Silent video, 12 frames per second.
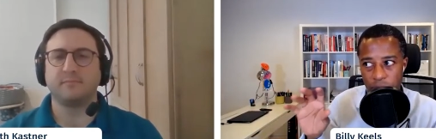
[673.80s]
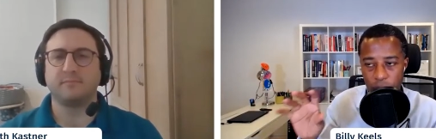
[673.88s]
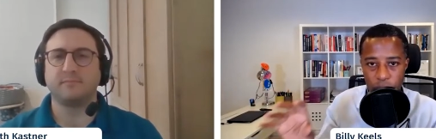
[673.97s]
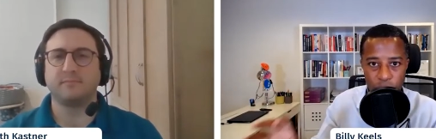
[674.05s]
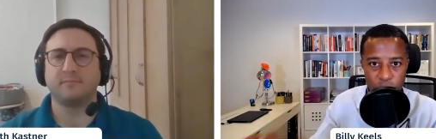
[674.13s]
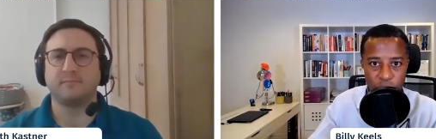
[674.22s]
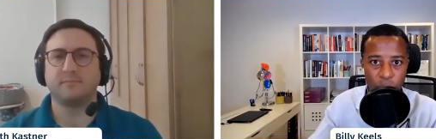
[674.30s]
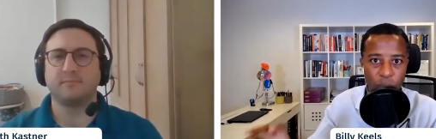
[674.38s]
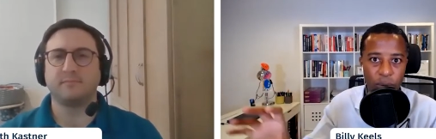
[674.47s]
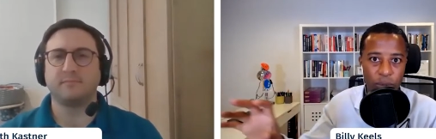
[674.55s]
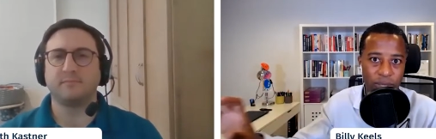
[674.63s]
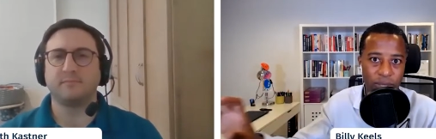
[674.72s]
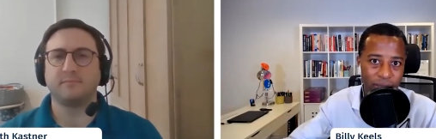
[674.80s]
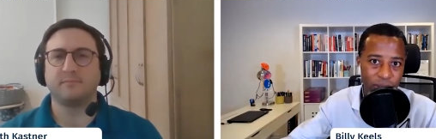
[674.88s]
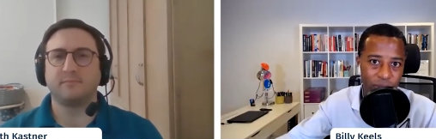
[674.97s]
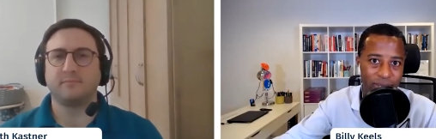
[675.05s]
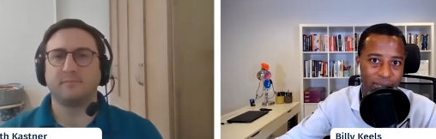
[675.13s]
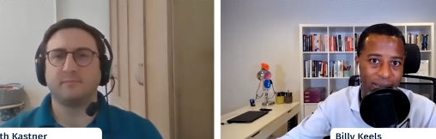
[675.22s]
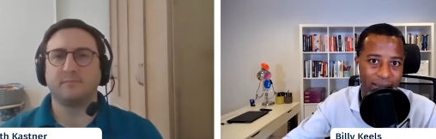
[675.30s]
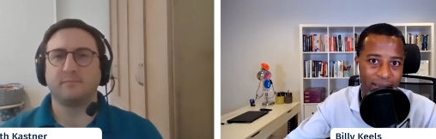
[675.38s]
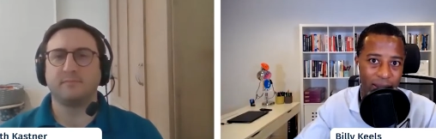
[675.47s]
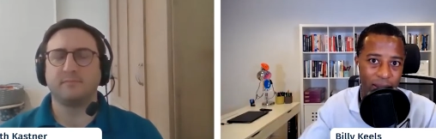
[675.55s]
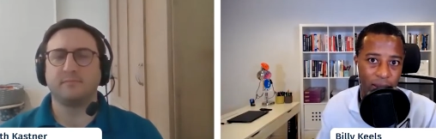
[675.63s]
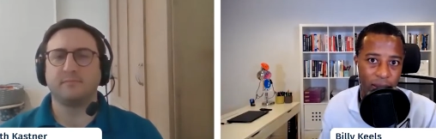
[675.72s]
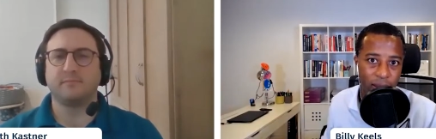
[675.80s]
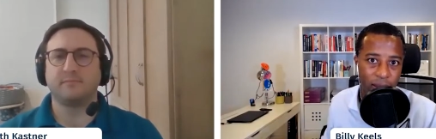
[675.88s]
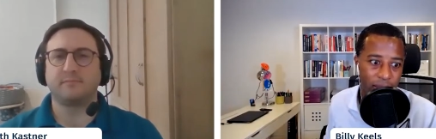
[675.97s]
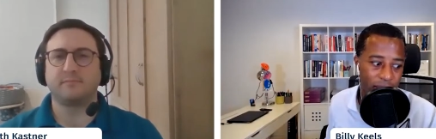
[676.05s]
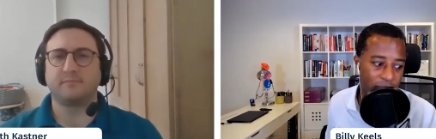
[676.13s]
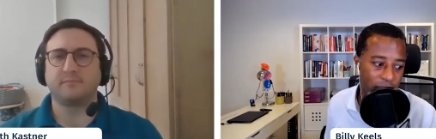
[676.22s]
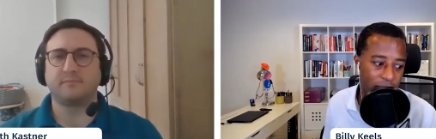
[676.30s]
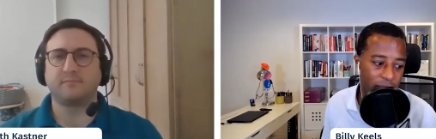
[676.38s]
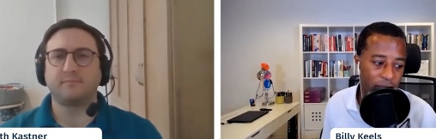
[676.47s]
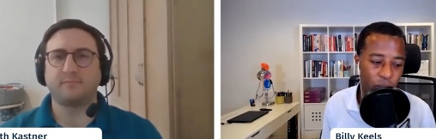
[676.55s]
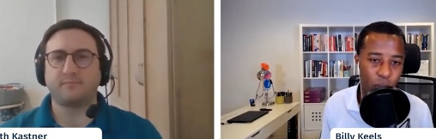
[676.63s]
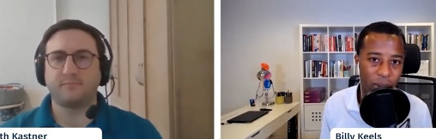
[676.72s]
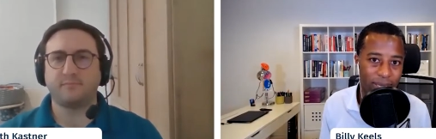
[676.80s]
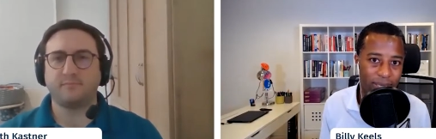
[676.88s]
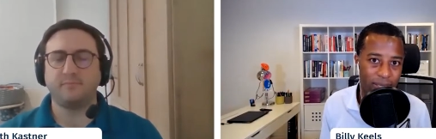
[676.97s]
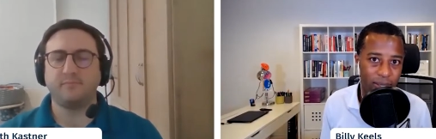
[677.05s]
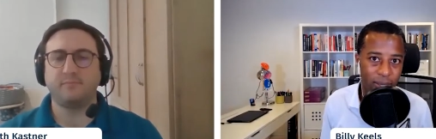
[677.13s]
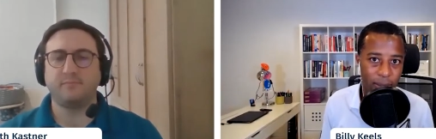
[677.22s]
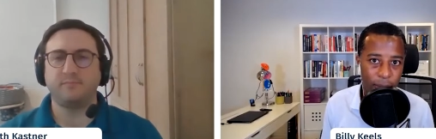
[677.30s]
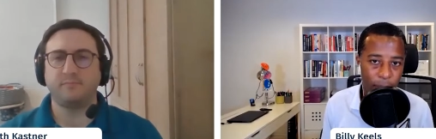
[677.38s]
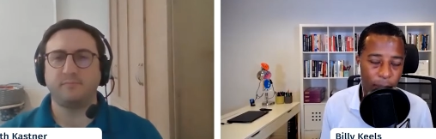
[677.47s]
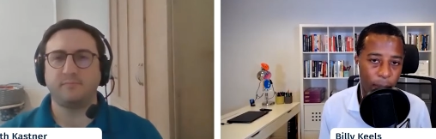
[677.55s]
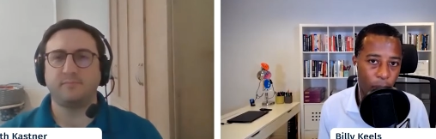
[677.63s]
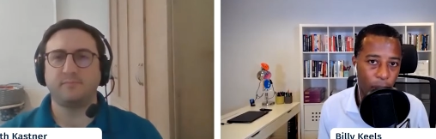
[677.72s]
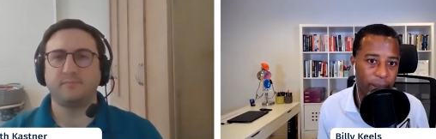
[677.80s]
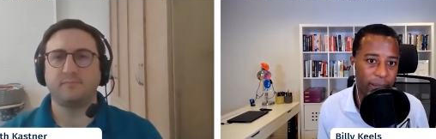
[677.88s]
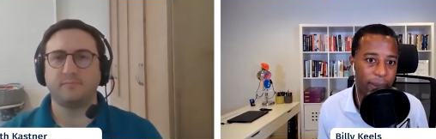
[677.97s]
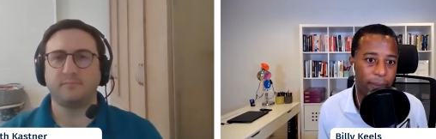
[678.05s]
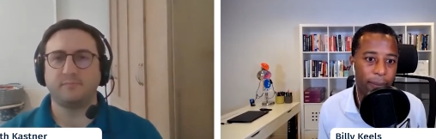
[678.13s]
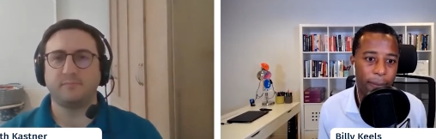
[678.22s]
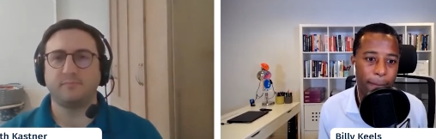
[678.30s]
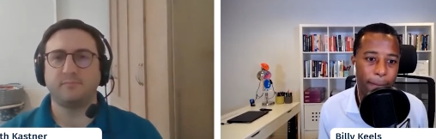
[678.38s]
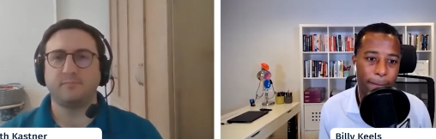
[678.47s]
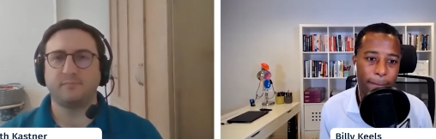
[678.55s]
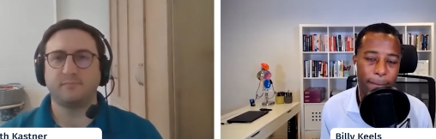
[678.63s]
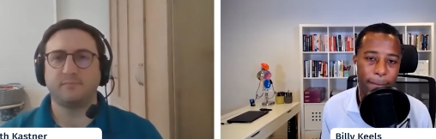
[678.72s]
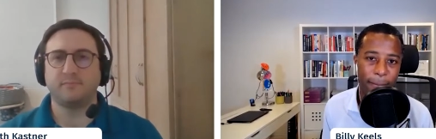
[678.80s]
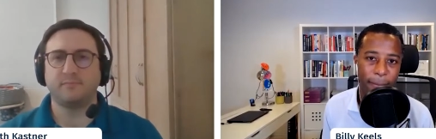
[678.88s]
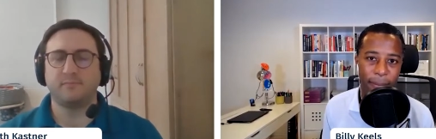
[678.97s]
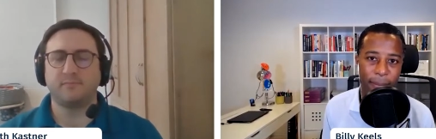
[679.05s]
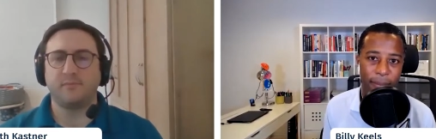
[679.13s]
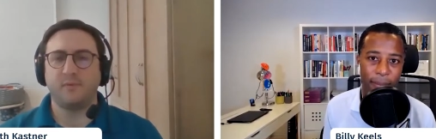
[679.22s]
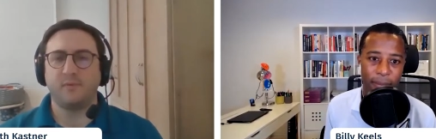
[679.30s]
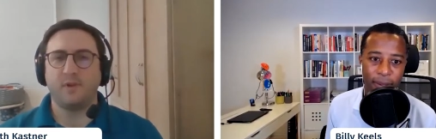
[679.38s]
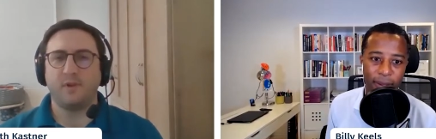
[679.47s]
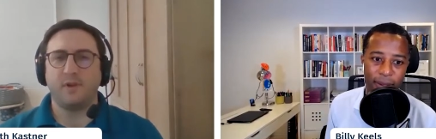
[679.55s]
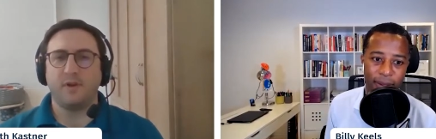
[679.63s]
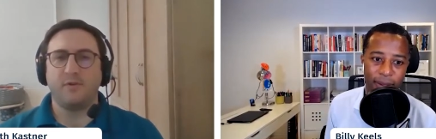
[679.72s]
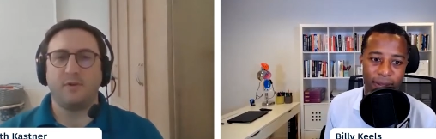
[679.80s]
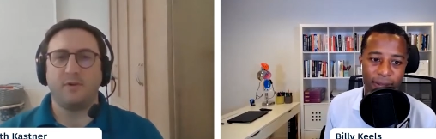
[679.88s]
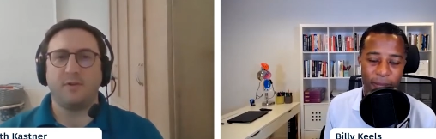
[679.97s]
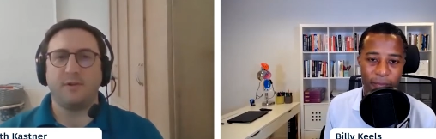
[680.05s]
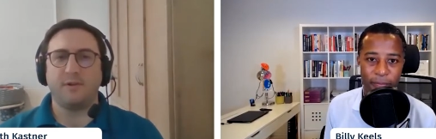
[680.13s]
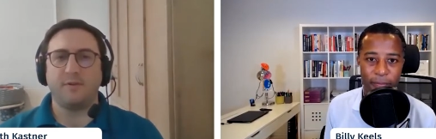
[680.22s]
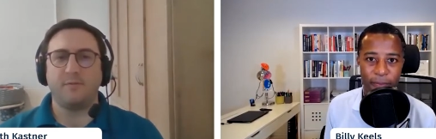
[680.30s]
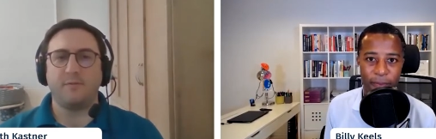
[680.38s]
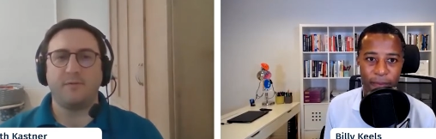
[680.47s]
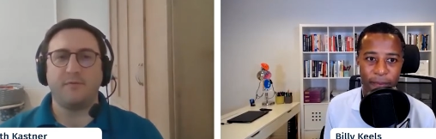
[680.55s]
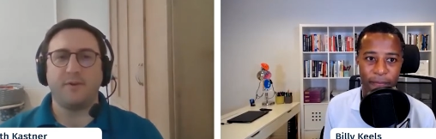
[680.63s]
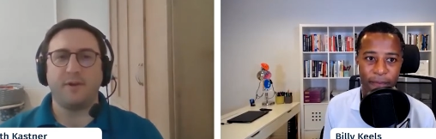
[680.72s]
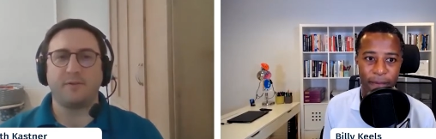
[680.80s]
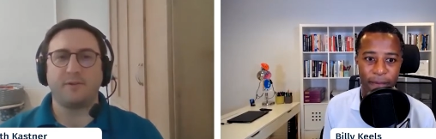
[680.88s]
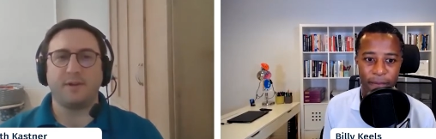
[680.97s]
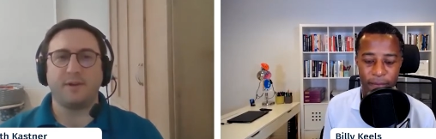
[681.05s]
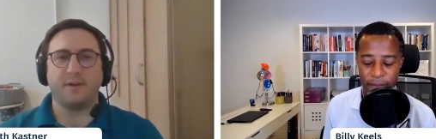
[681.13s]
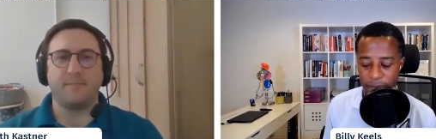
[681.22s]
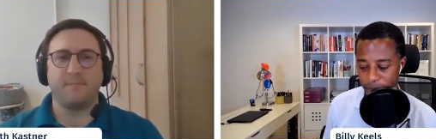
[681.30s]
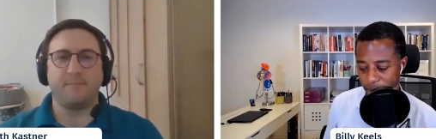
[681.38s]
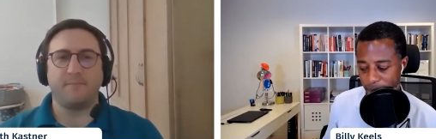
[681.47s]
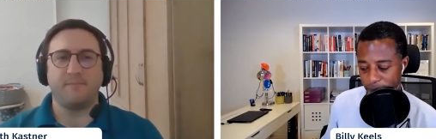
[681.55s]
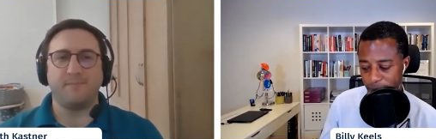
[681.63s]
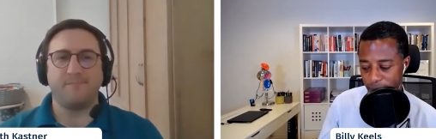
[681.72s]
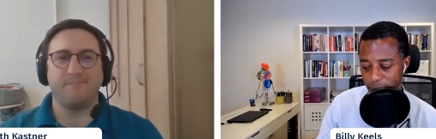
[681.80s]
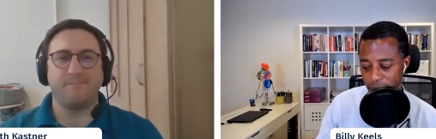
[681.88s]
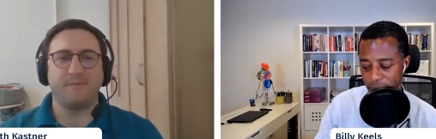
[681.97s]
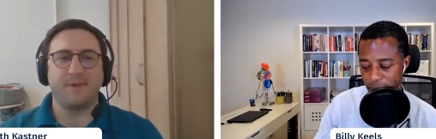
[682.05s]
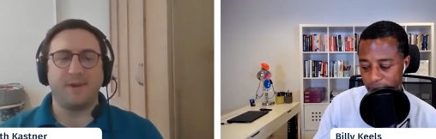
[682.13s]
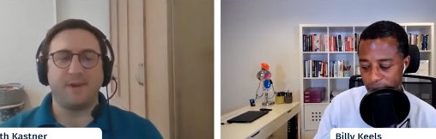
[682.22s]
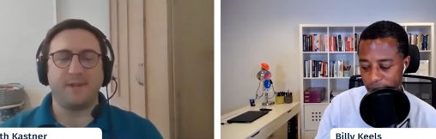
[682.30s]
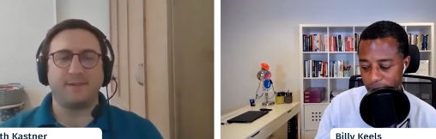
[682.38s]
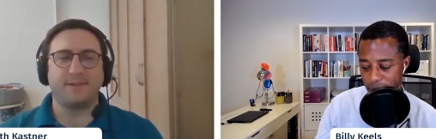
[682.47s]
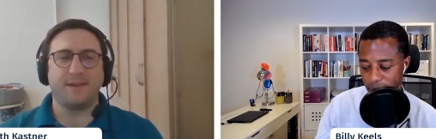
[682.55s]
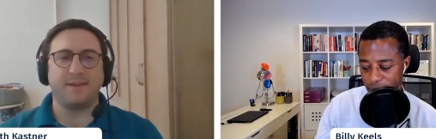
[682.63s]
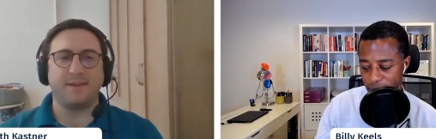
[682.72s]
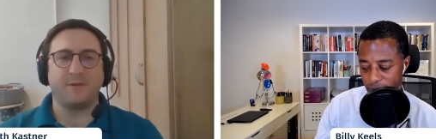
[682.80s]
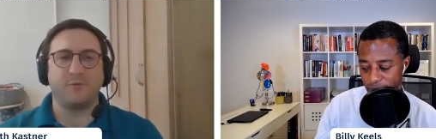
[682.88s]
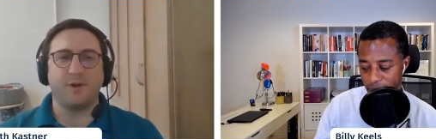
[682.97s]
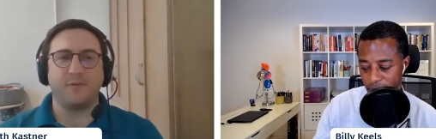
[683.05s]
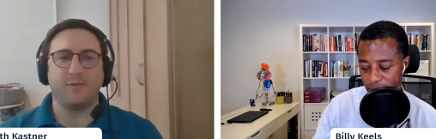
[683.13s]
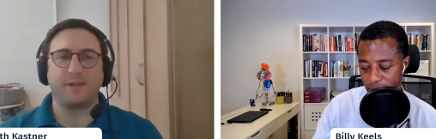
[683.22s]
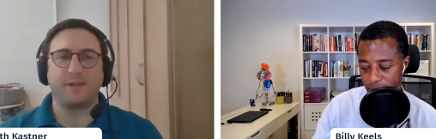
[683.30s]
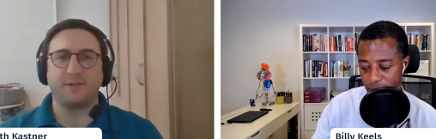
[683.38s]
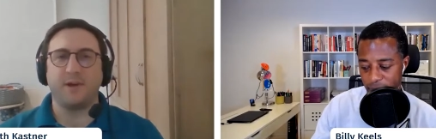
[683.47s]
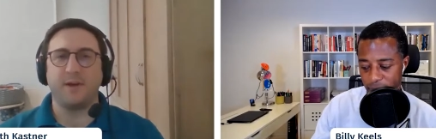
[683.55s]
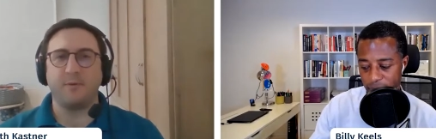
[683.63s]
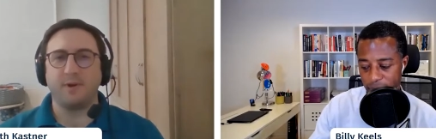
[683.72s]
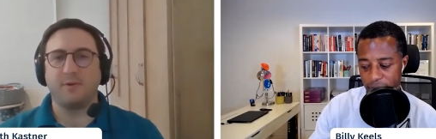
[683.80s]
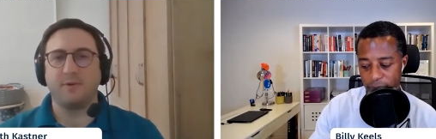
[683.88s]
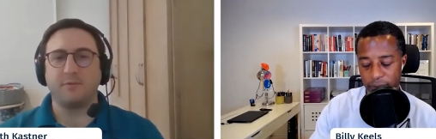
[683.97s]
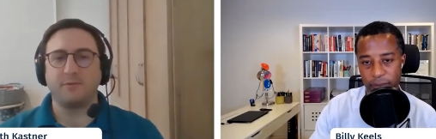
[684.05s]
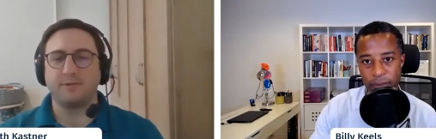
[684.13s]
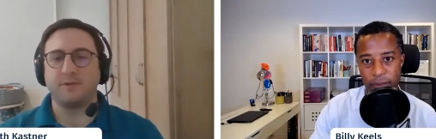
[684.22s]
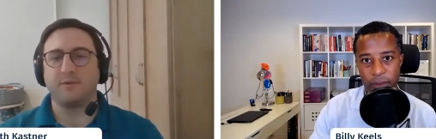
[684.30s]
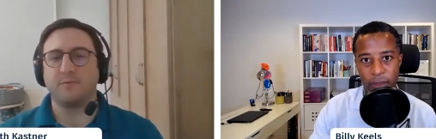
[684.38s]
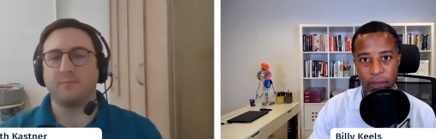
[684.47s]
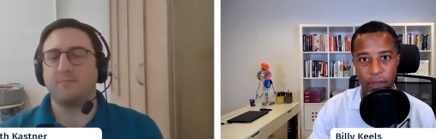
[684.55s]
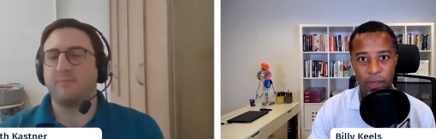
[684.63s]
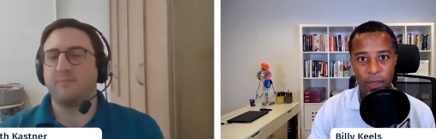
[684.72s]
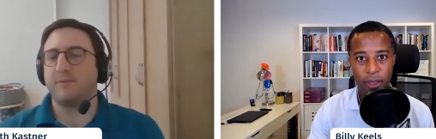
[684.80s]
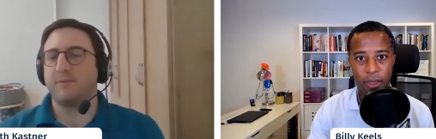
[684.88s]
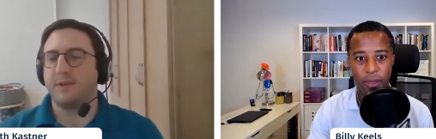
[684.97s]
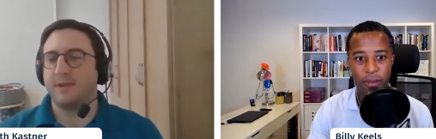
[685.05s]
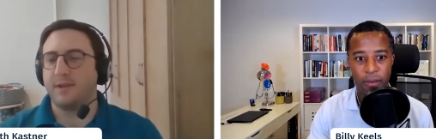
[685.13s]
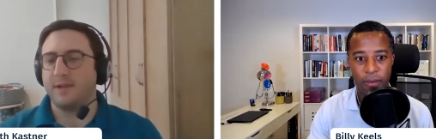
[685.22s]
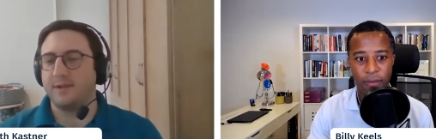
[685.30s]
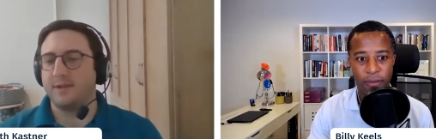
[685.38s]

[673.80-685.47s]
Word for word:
Speaker 1: someone who's foreign, who's interested in the US market?
Speaker 2: Well, we found um, at, at around that time when I was, you know, in in uh,